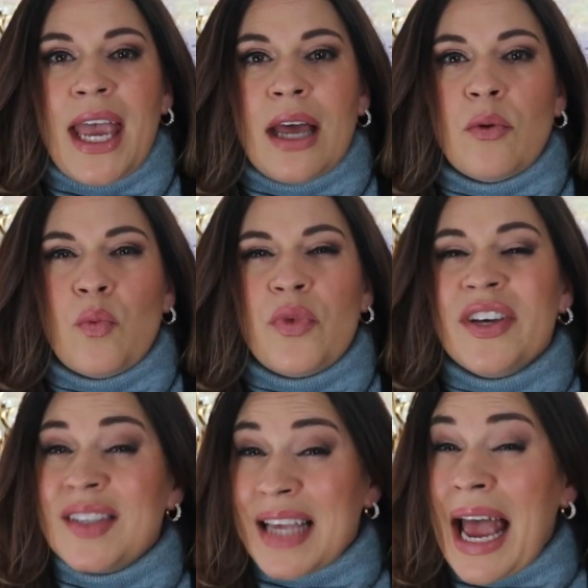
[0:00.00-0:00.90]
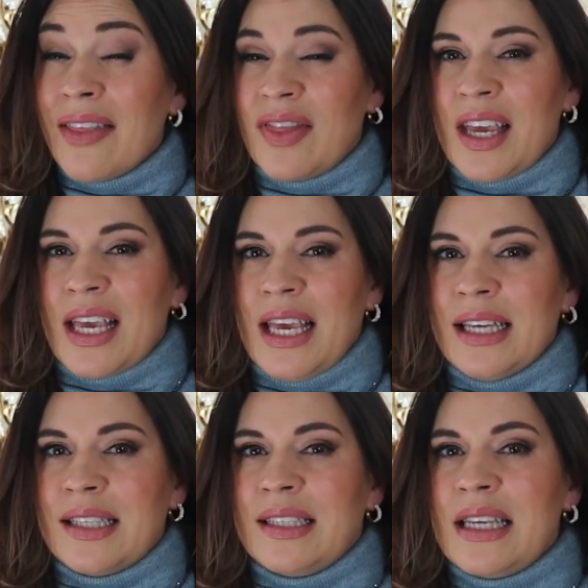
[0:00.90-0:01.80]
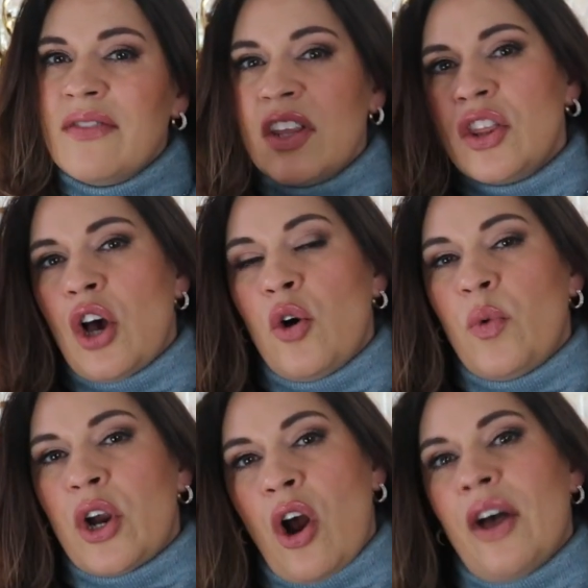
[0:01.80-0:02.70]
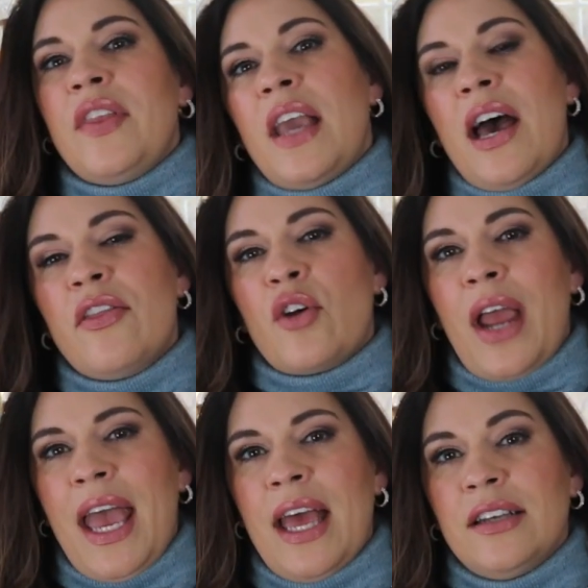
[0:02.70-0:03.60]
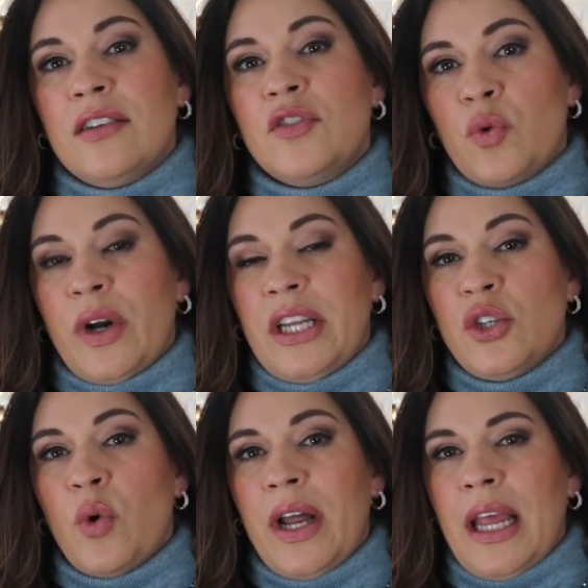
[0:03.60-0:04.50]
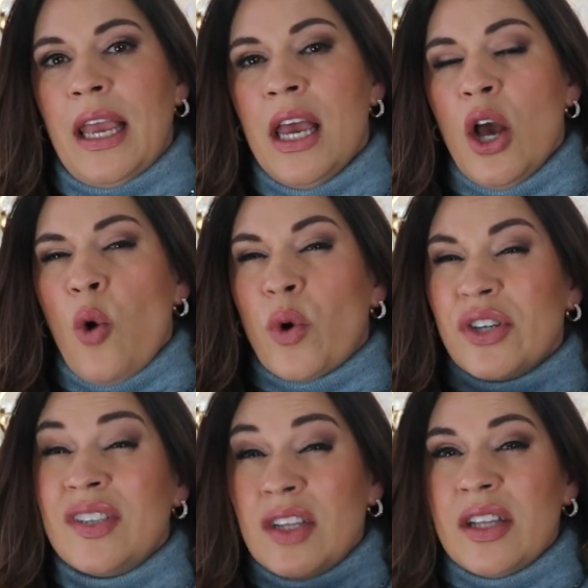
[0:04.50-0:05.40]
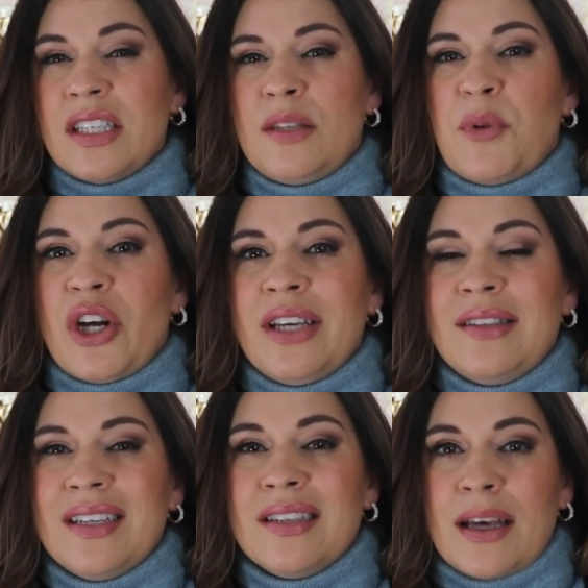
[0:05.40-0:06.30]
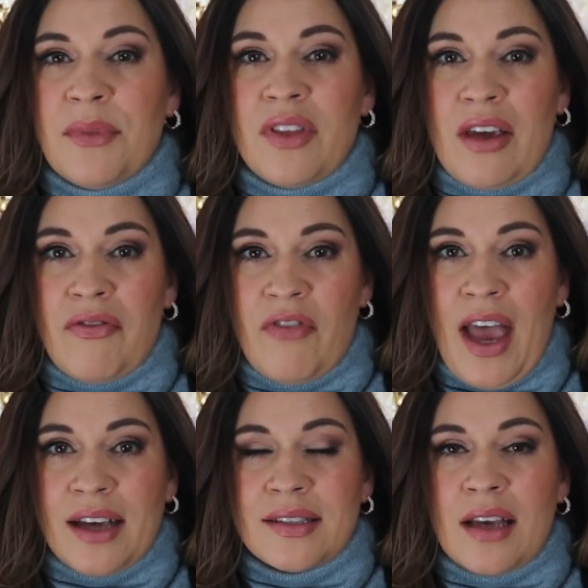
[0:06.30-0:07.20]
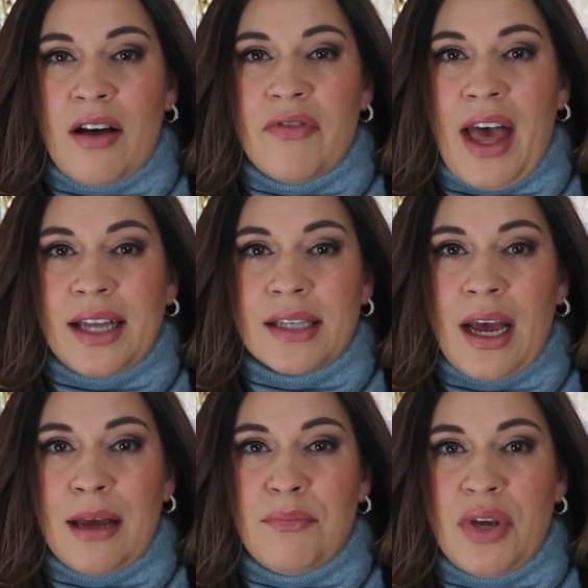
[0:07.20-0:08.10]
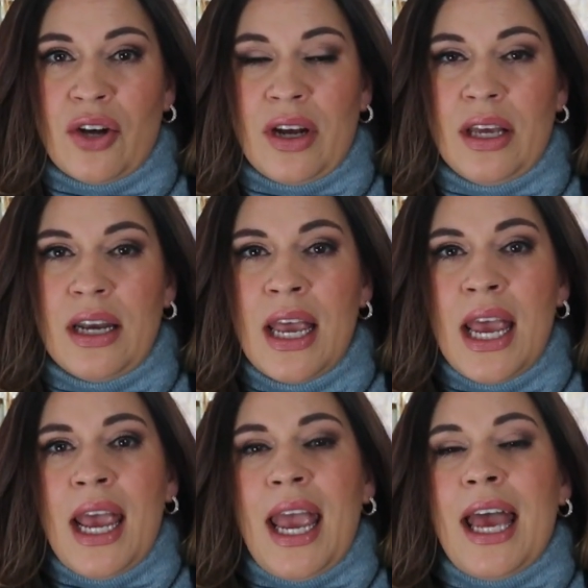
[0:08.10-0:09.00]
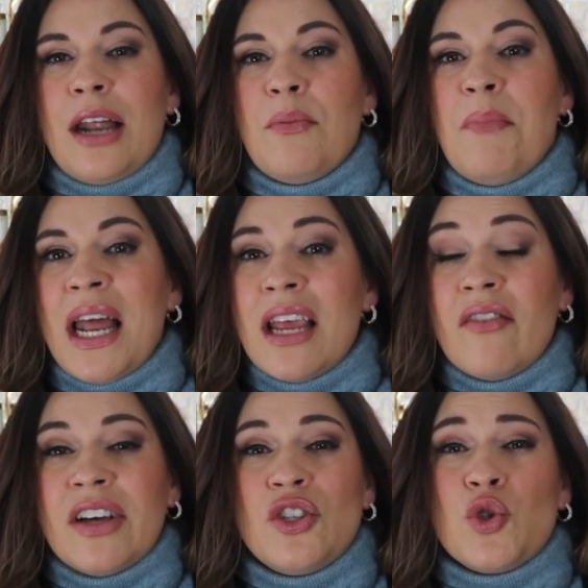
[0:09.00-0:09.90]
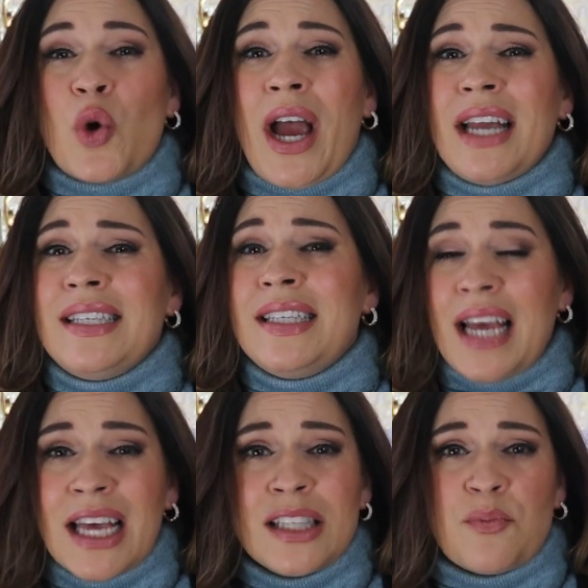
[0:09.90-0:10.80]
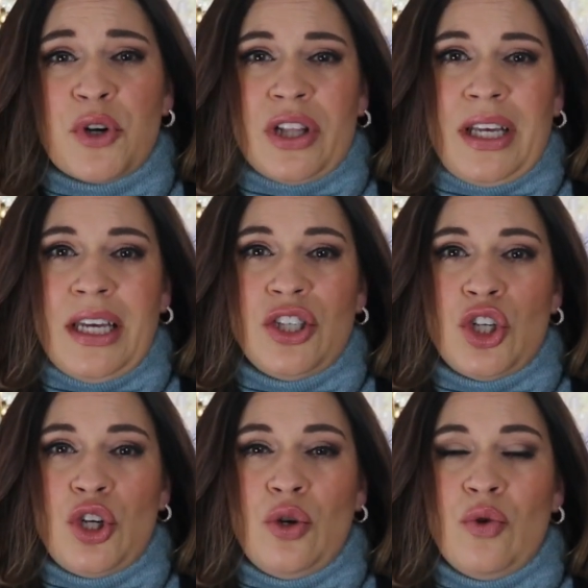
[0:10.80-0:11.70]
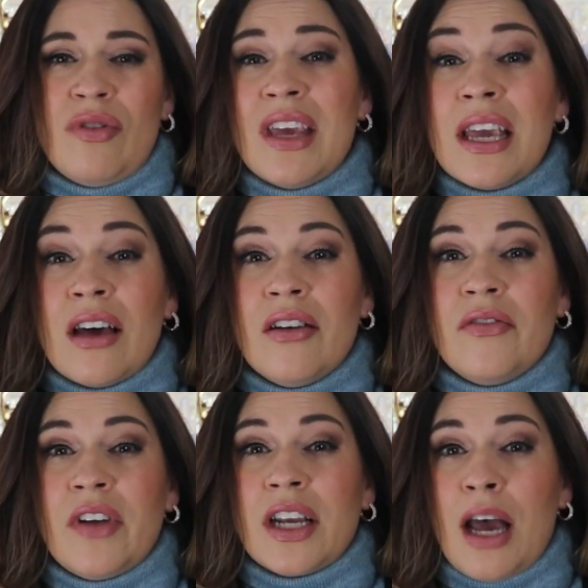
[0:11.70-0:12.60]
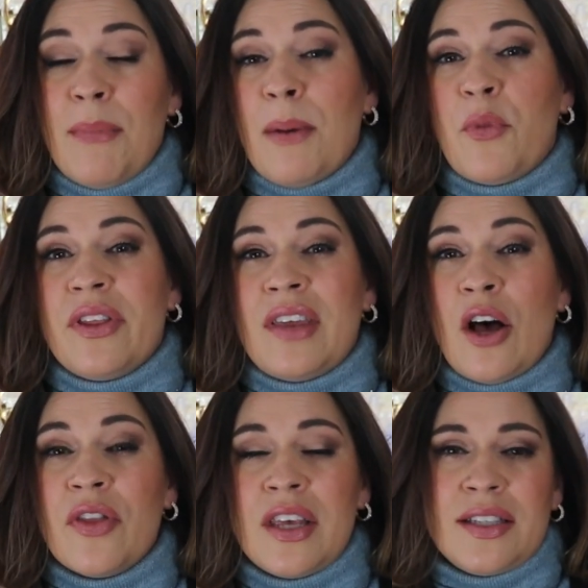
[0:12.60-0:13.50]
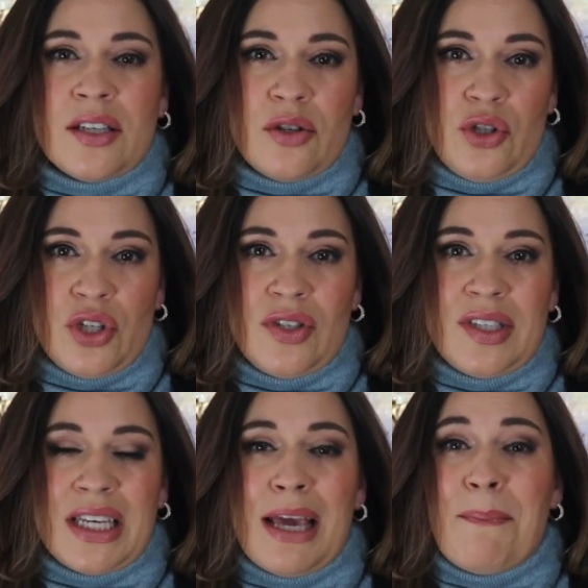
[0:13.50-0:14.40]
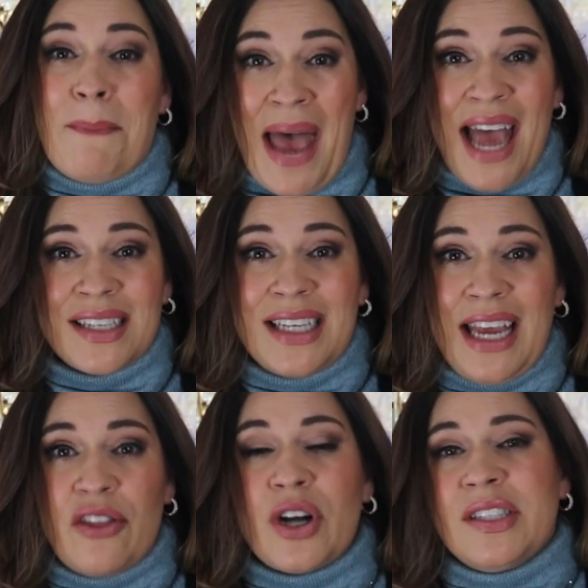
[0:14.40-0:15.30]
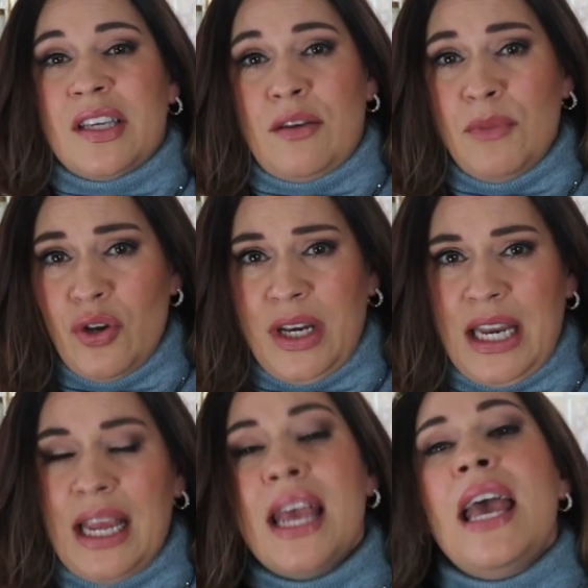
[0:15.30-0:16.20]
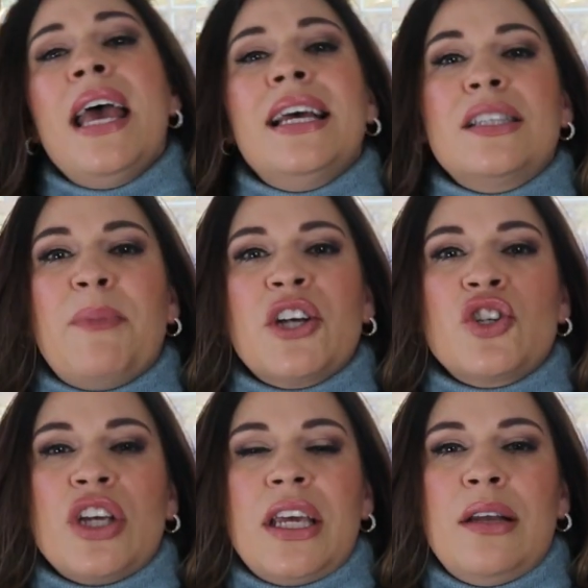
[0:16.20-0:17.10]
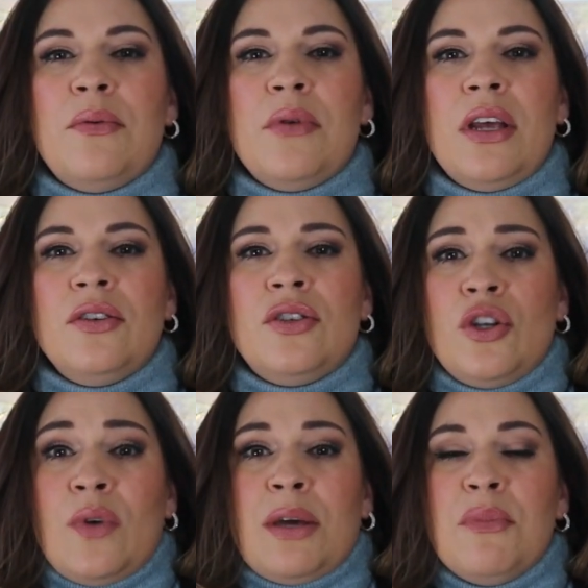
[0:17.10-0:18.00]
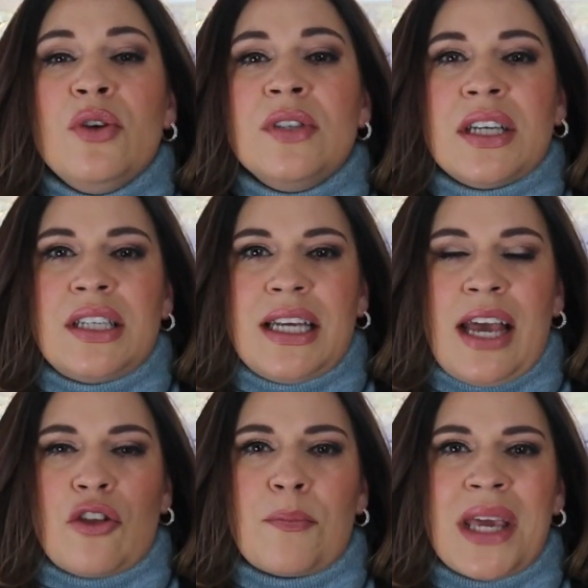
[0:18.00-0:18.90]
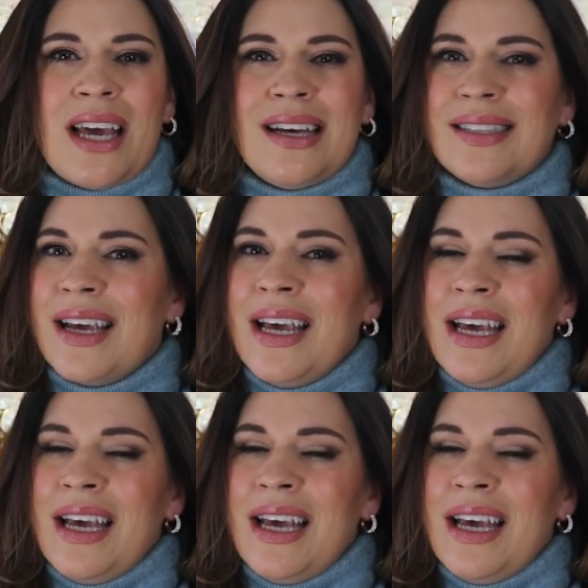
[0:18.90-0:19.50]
And the sad thing is even though we're on the other end of 2020, we're still experiencing some of the effects of that time period. And many of us try desperately to think of and come up with healthy solutions to get back together as a community, especially in doing music together, because